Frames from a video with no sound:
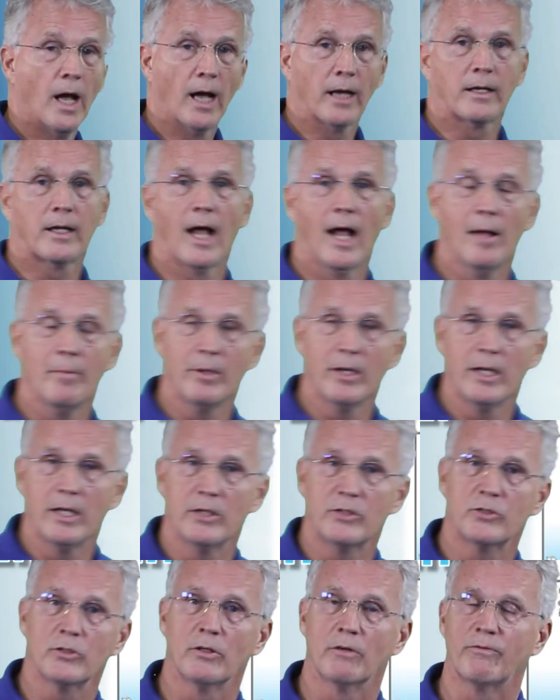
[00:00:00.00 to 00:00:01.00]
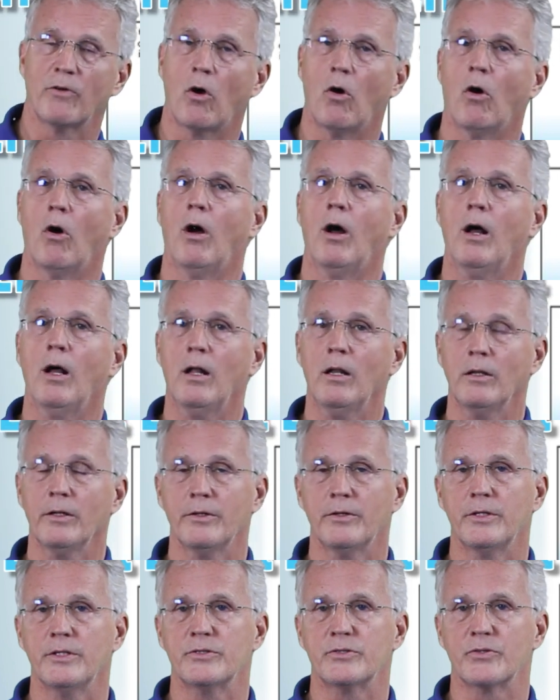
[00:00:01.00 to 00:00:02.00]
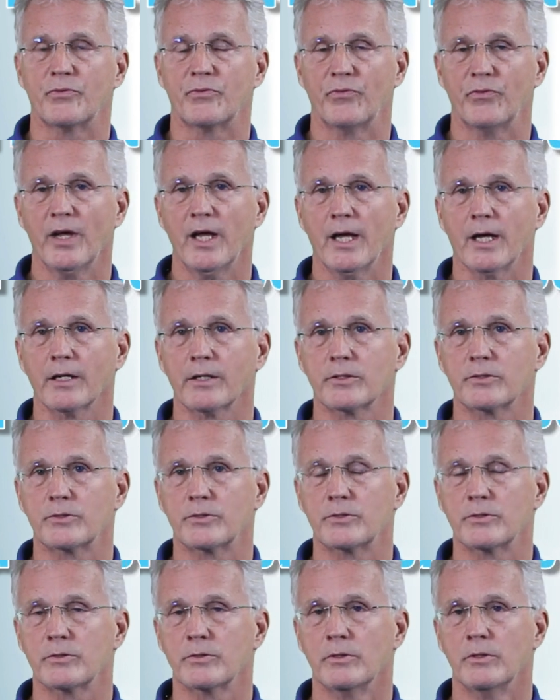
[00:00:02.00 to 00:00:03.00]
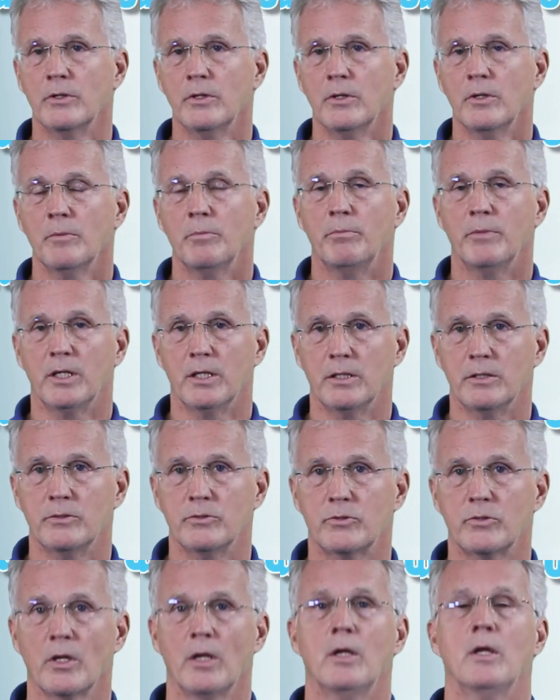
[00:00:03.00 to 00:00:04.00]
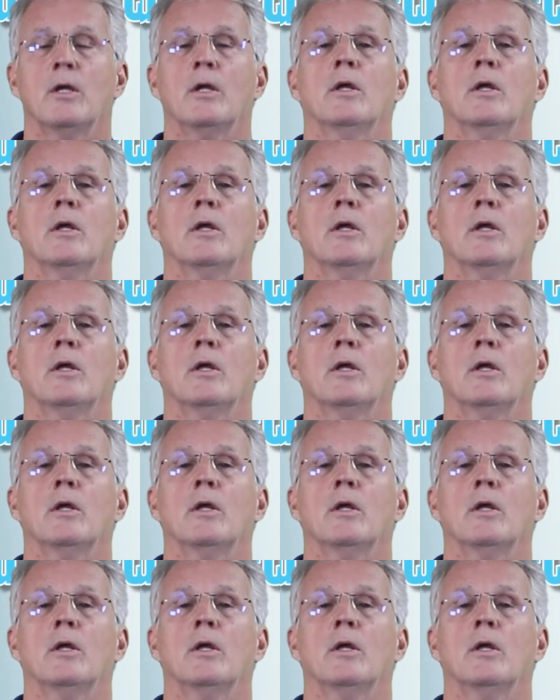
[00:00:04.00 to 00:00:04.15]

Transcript: A combination of all of these effects means